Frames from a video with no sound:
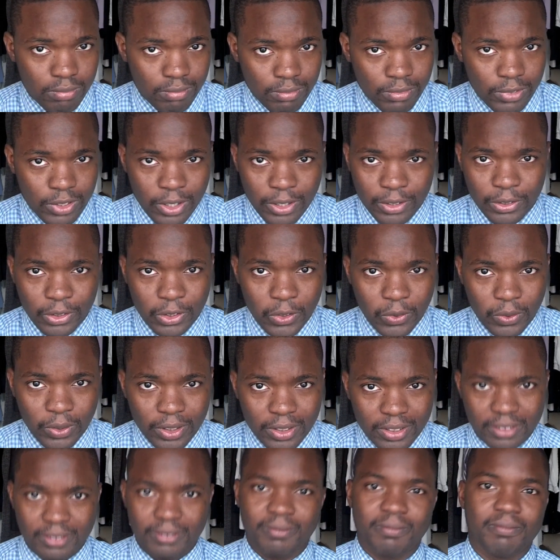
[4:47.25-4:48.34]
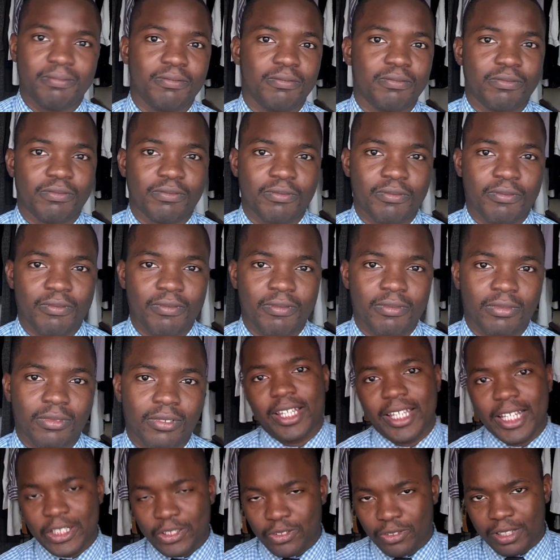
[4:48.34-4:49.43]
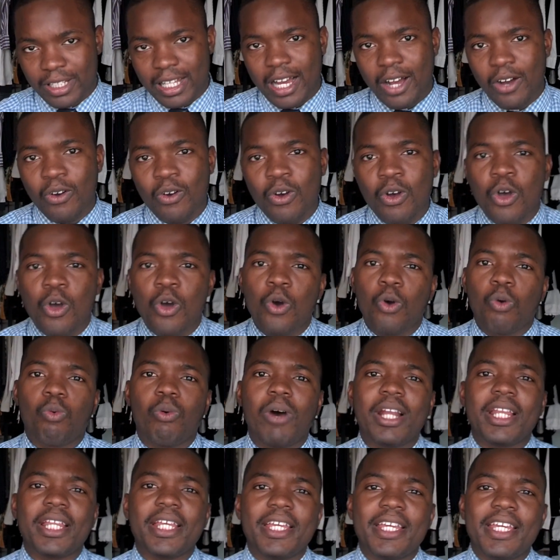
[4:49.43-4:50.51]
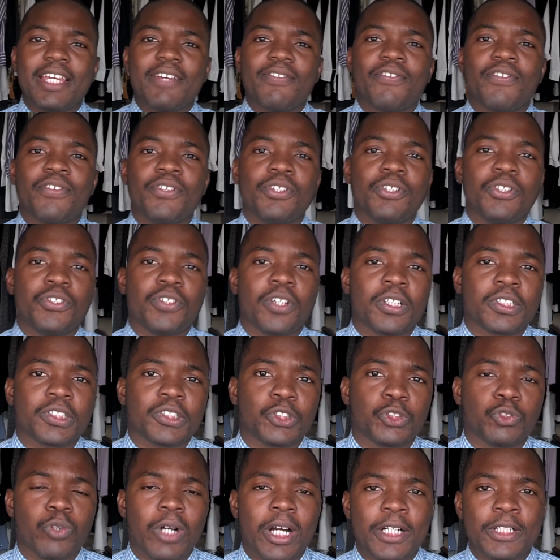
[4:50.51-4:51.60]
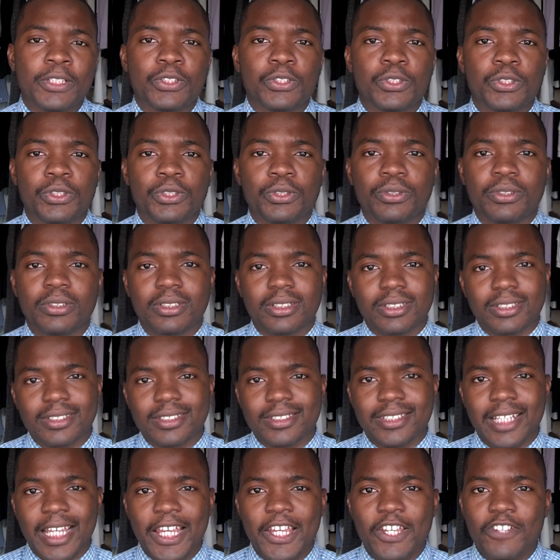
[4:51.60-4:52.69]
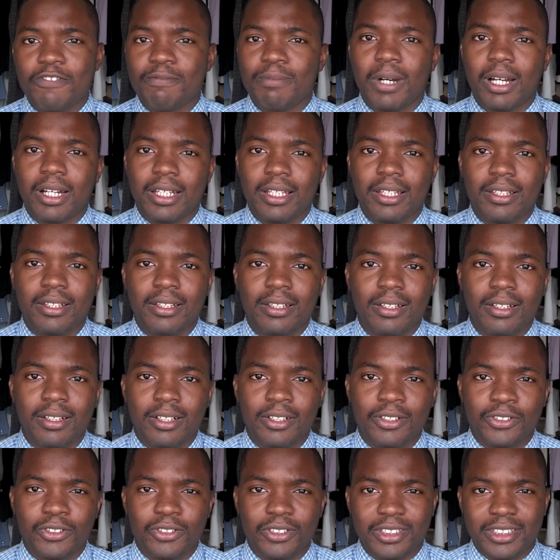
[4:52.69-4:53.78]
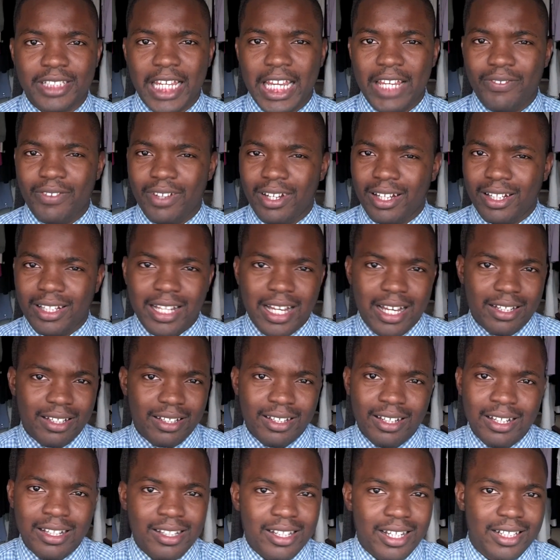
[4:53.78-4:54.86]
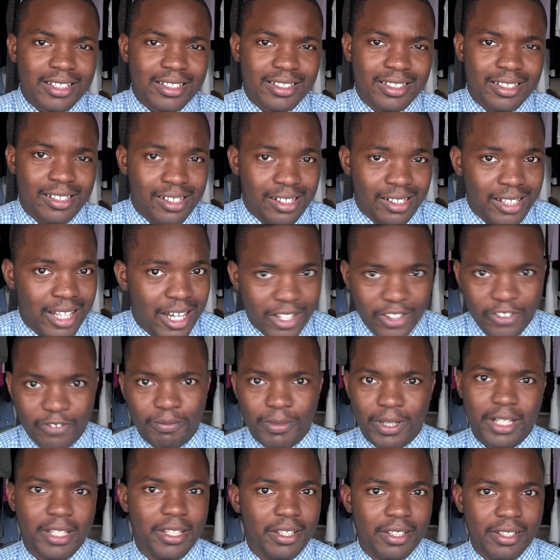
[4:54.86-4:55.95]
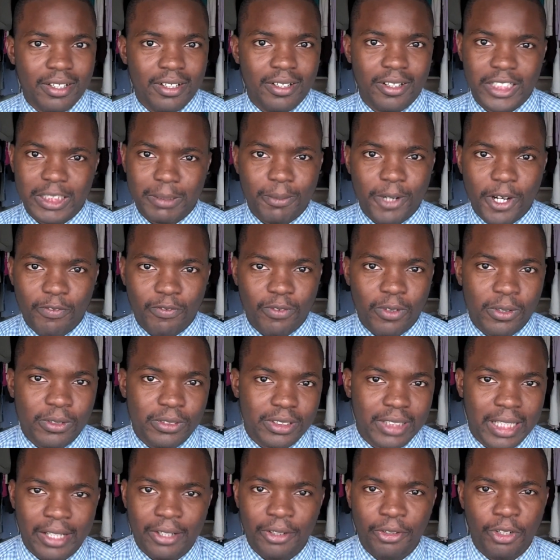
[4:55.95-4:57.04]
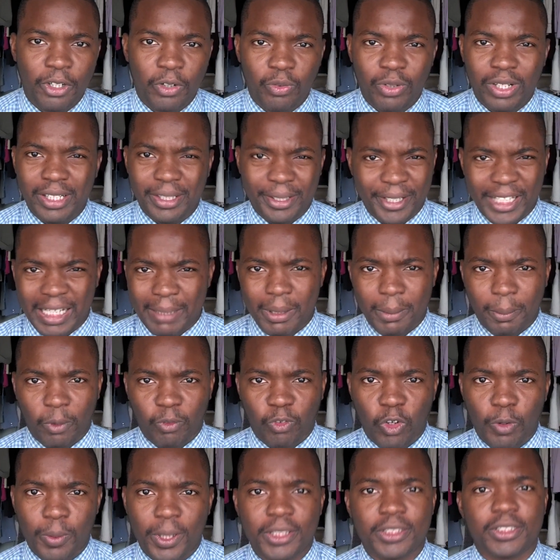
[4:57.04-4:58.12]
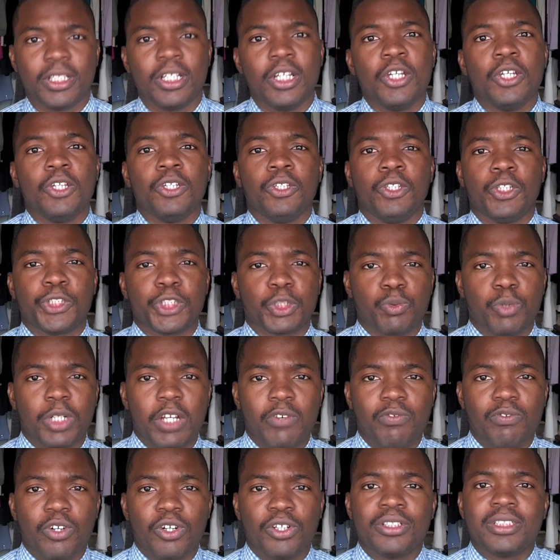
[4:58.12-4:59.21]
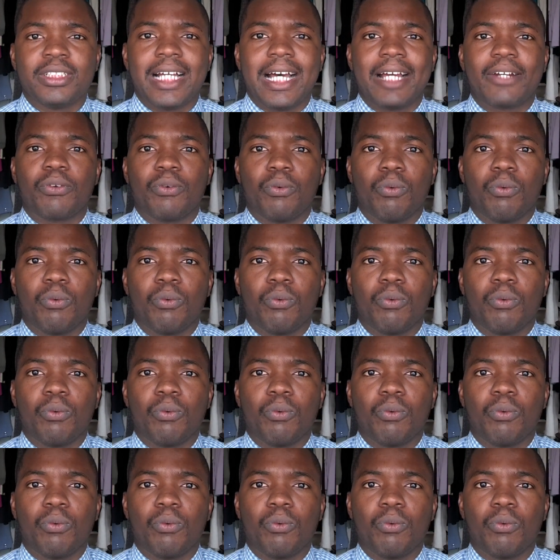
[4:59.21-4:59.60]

Don't do it. Okay, so now, what if you're just trying to save money, to save a lot of money on smartphones, and you don't really care about performance, you just want a phone that